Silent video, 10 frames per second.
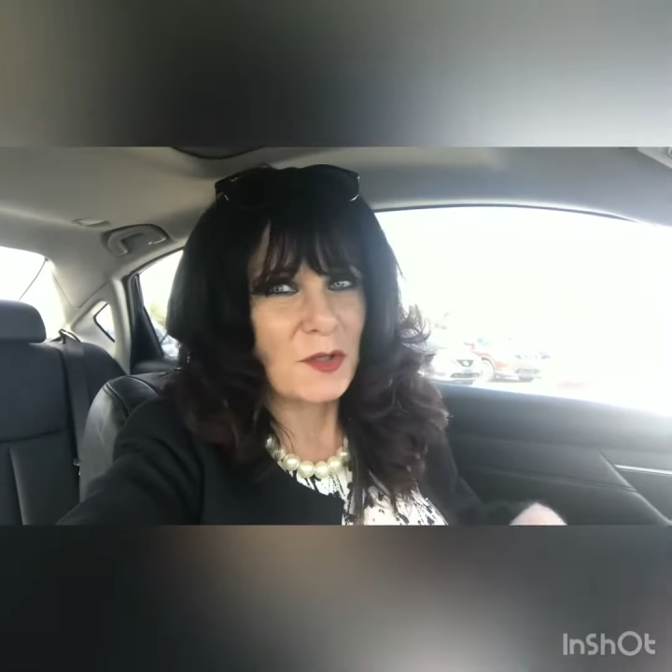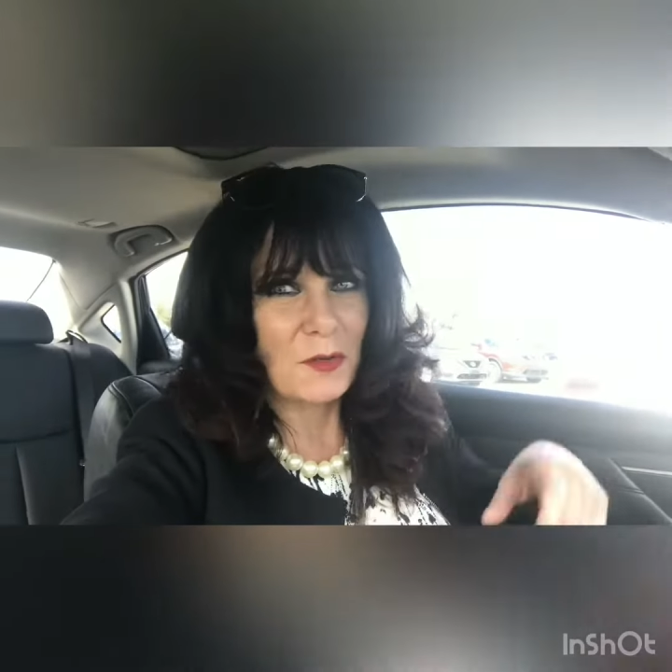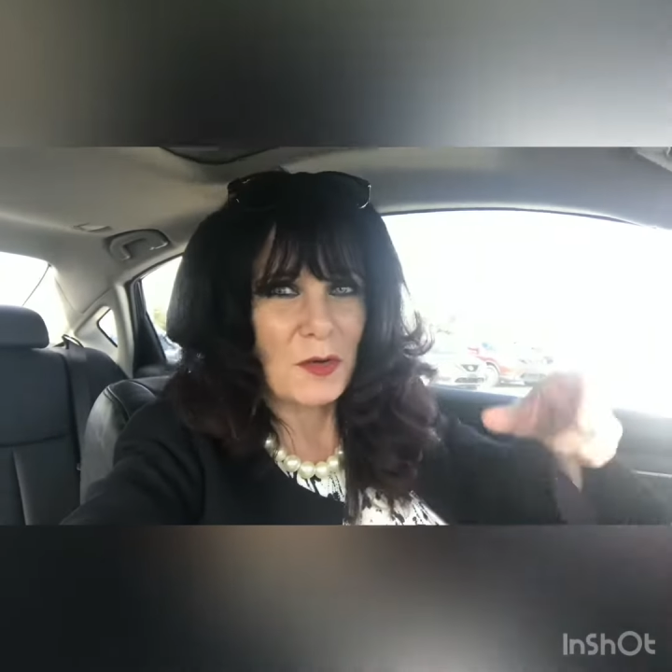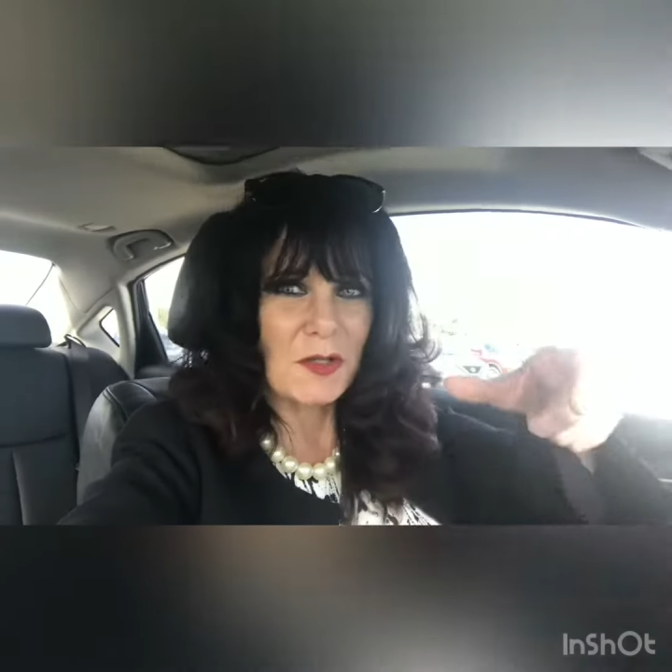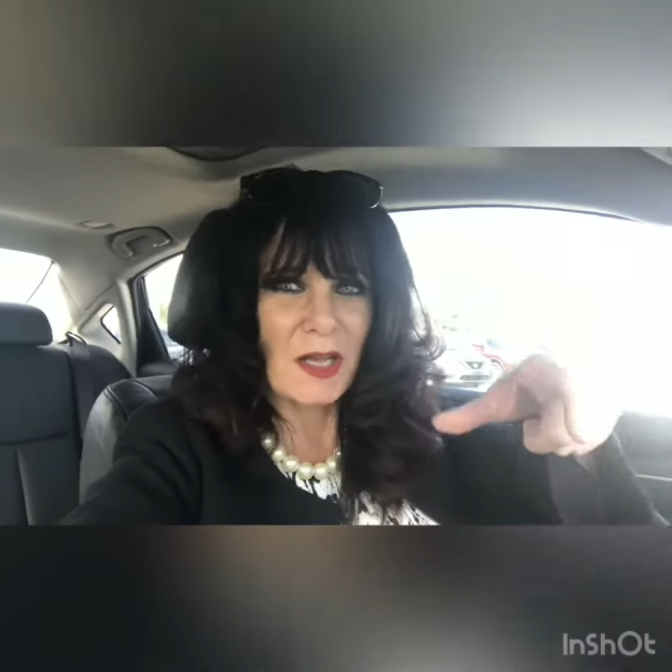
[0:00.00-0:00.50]

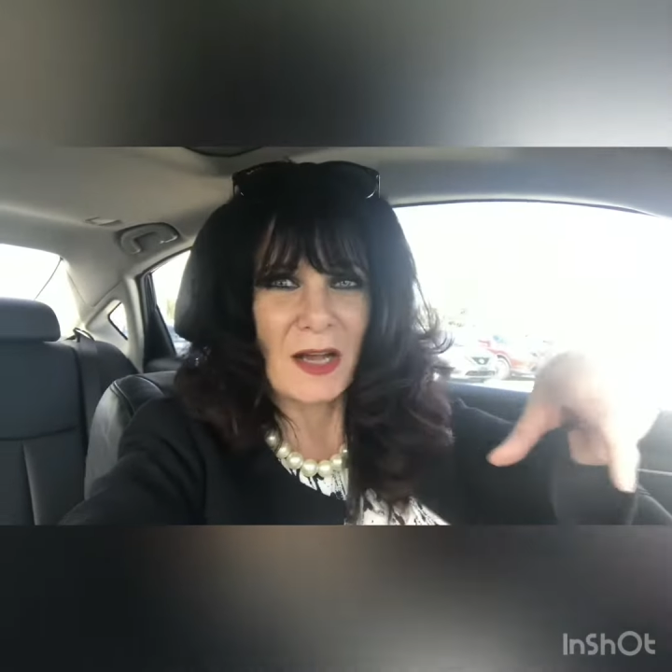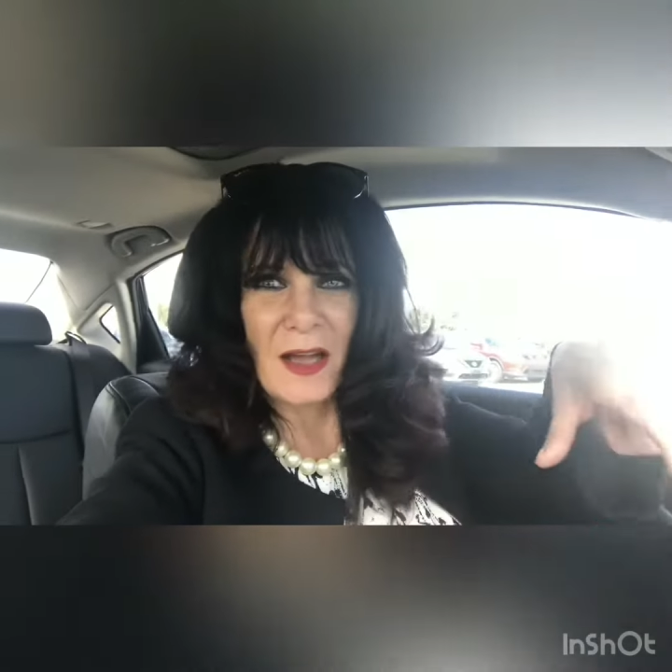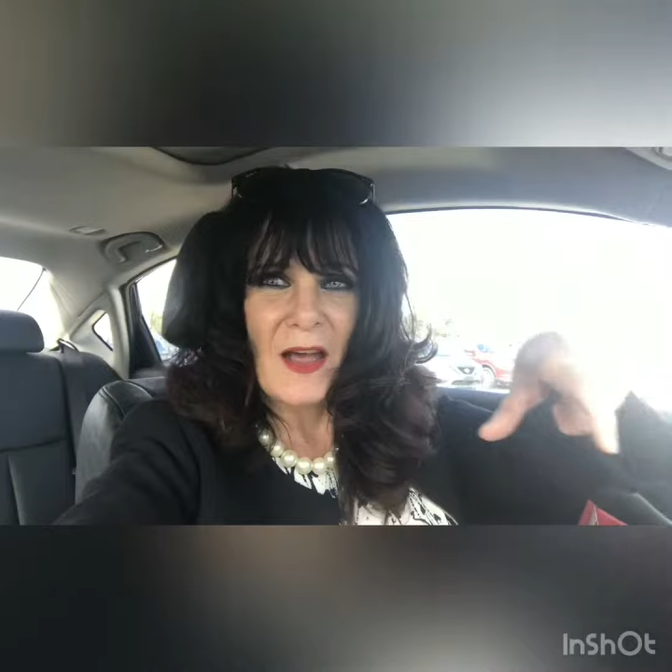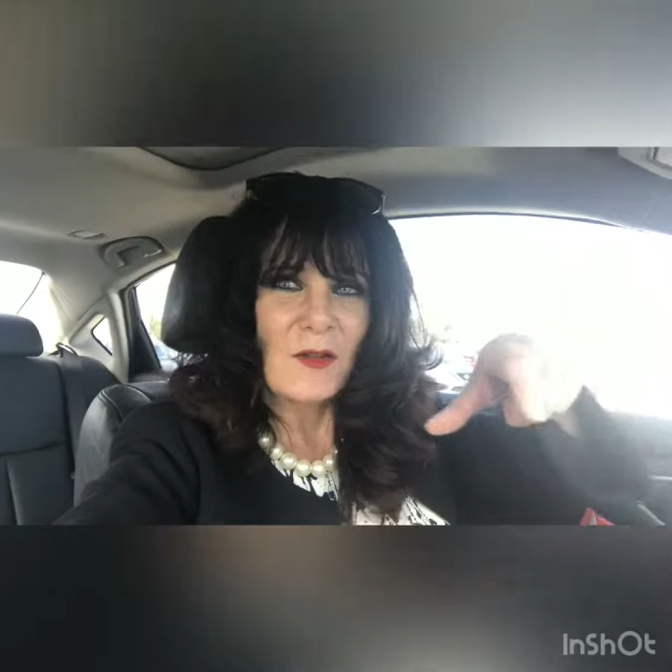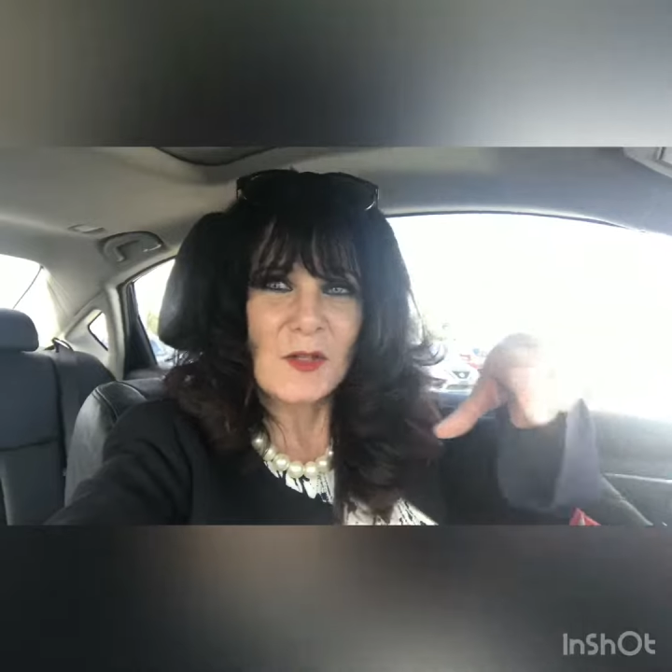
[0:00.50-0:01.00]
so there's
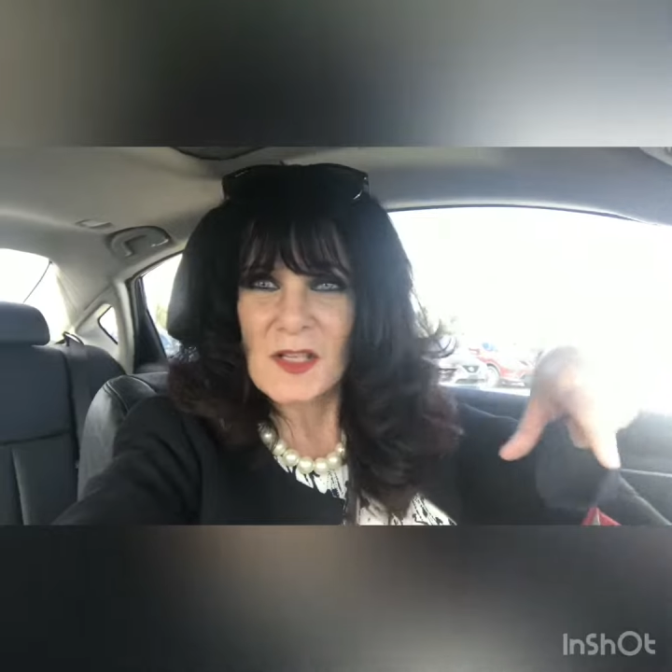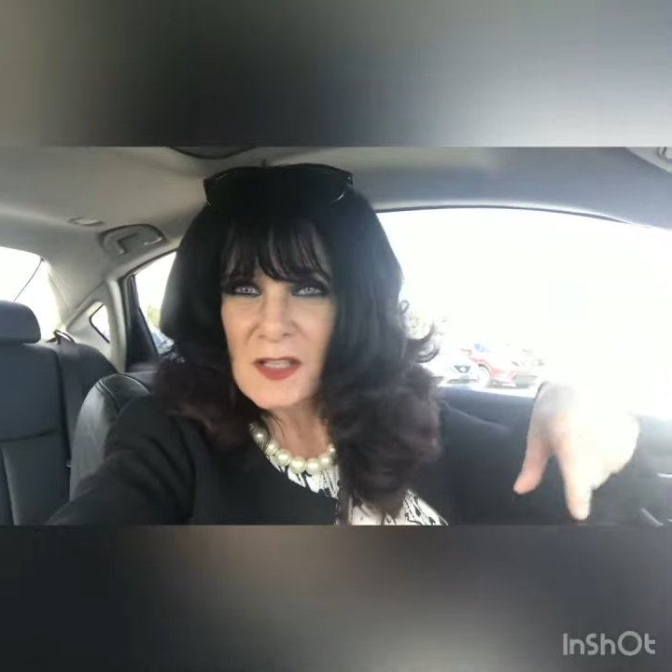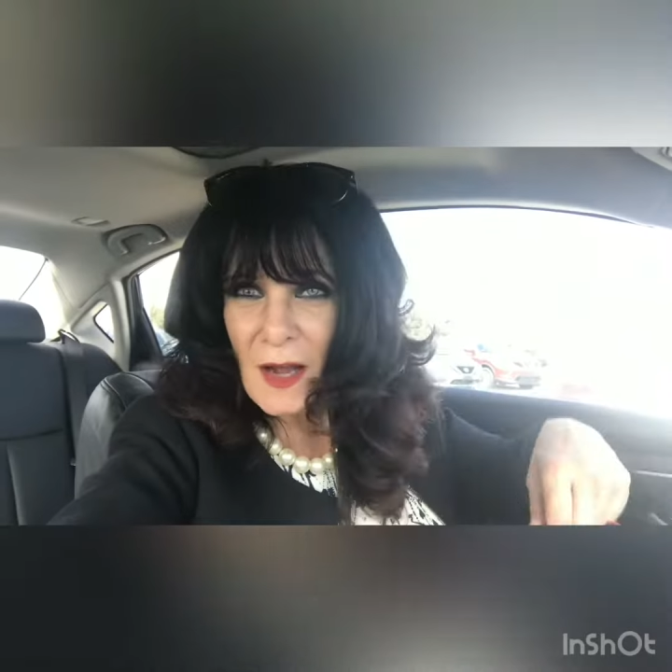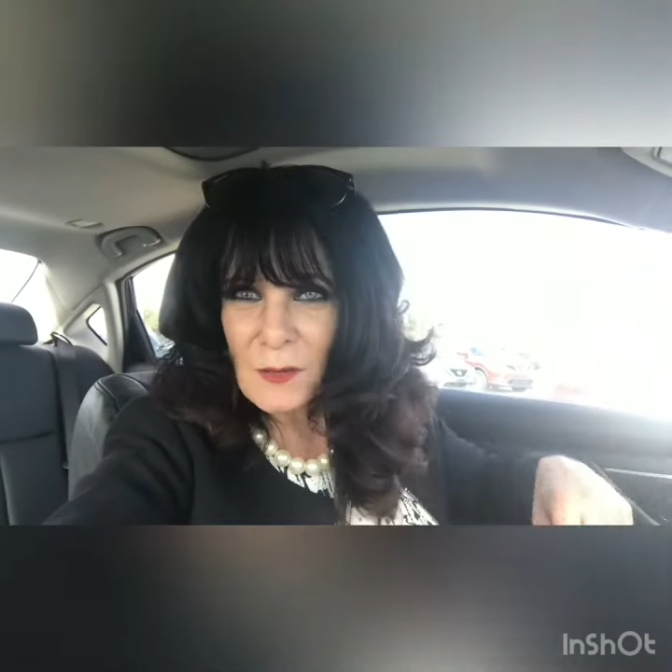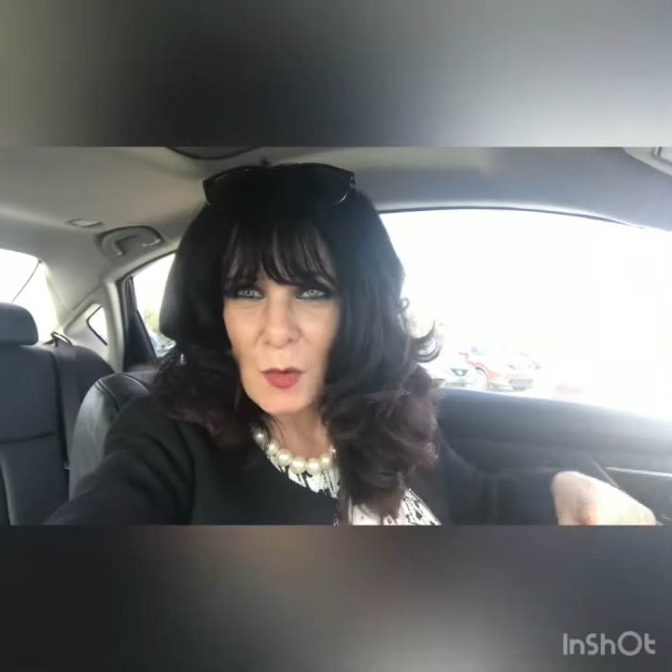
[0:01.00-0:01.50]
a
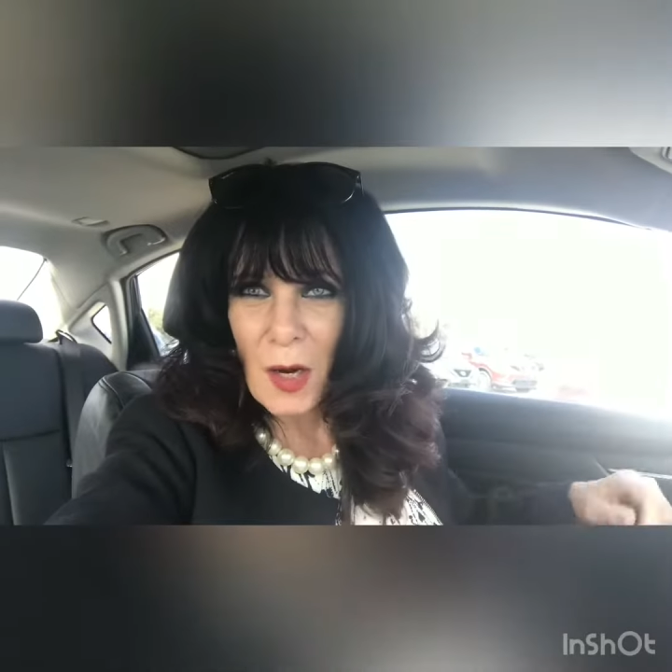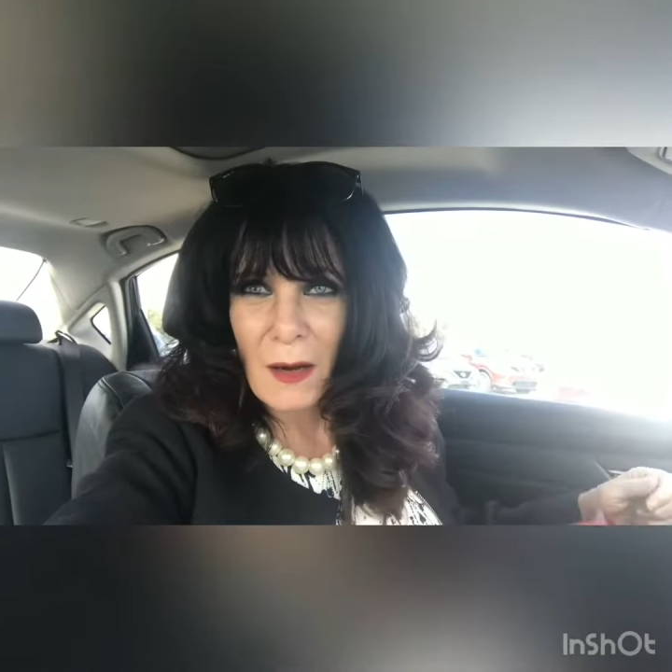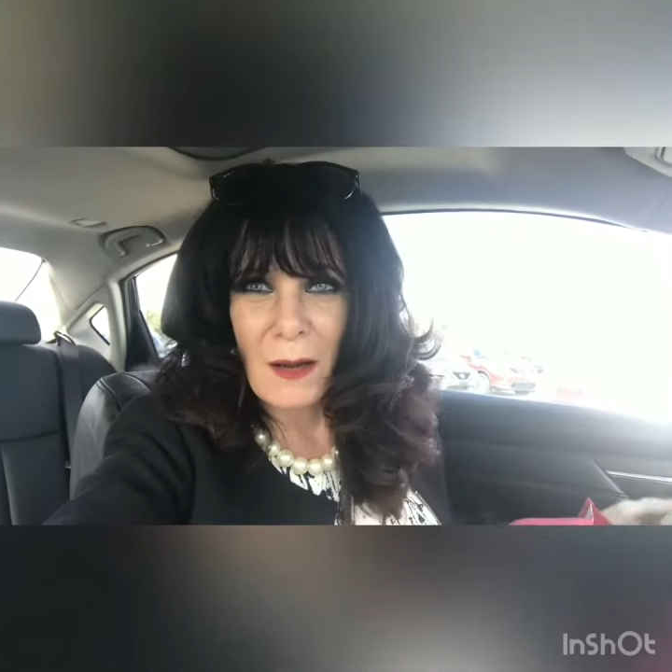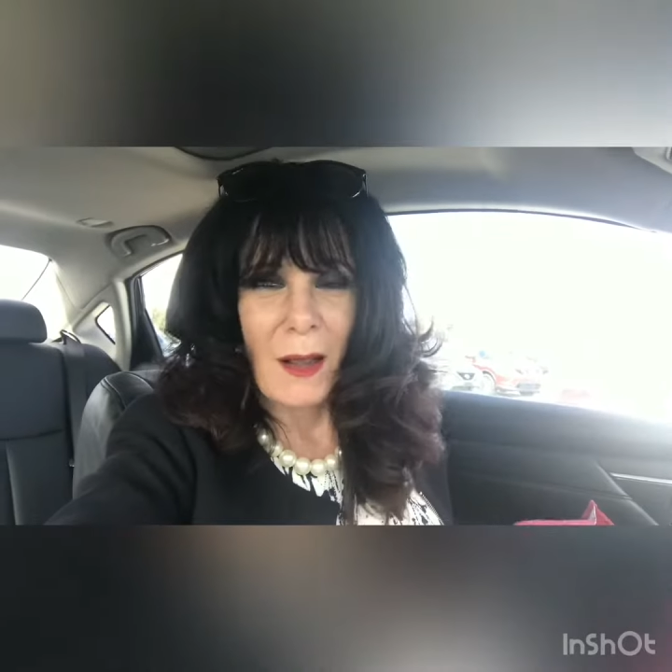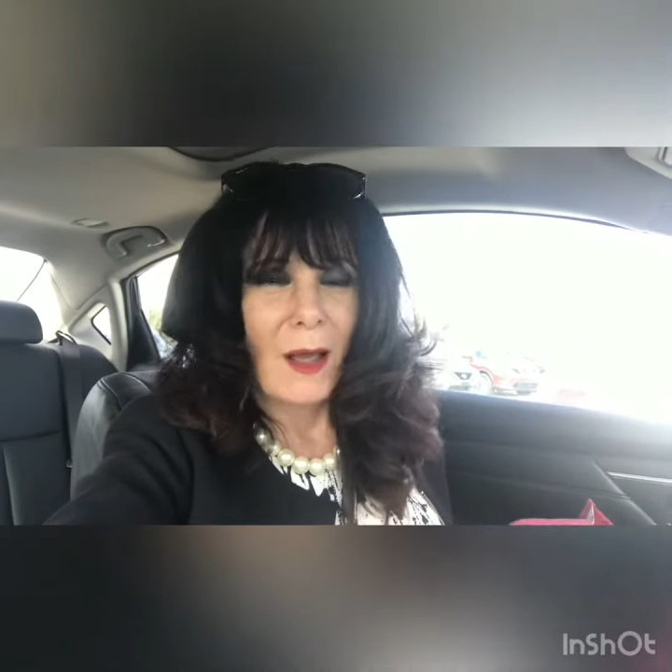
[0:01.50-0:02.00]
sidewalk.